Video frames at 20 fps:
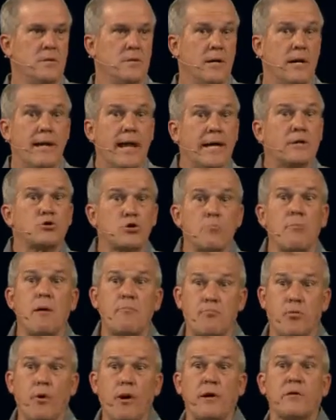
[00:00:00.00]
and answer my
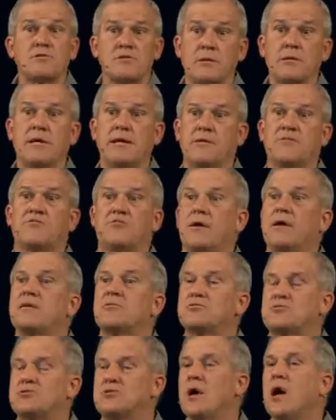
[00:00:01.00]
prayers and get
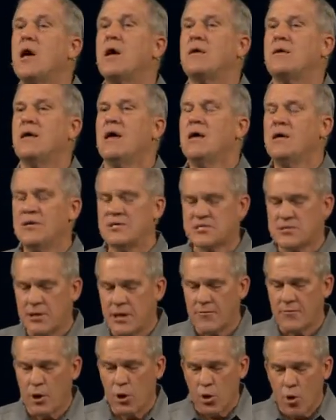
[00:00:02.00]
things done. You
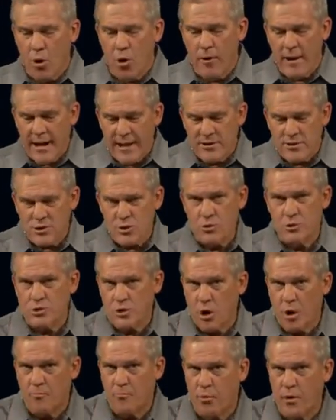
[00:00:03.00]
see, the Lord answers
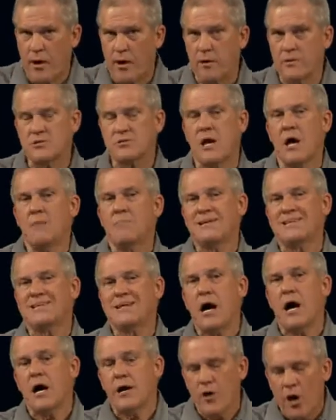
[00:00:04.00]
our prayers, but
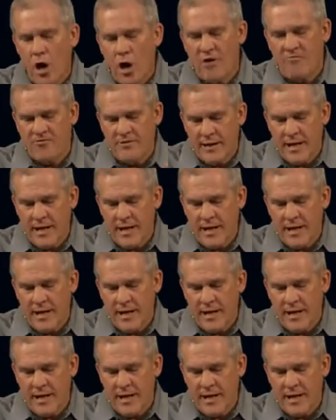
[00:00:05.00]
God often